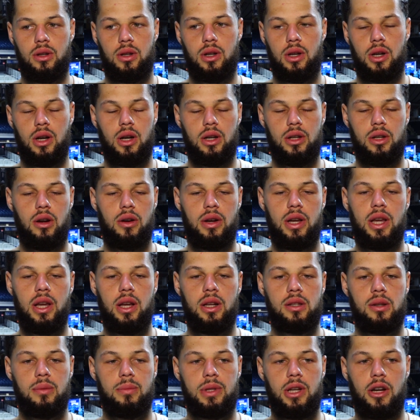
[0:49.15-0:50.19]
Uh, you know, he
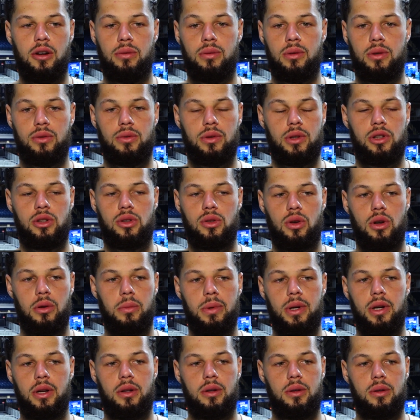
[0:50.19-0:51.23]
hit some tough ones for sure,
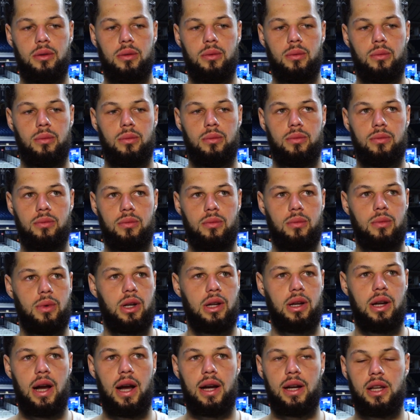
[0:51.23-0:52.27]
but when
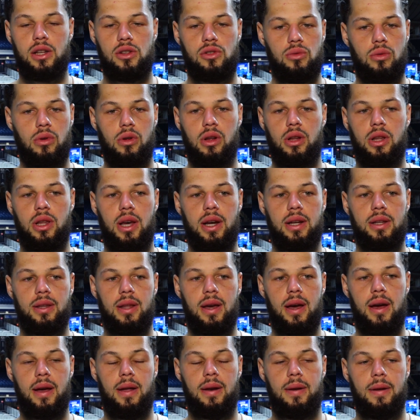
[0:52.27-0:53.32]
a guy gets rolling like
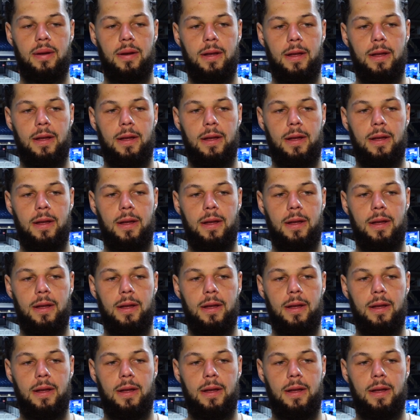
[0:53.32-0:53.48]
that,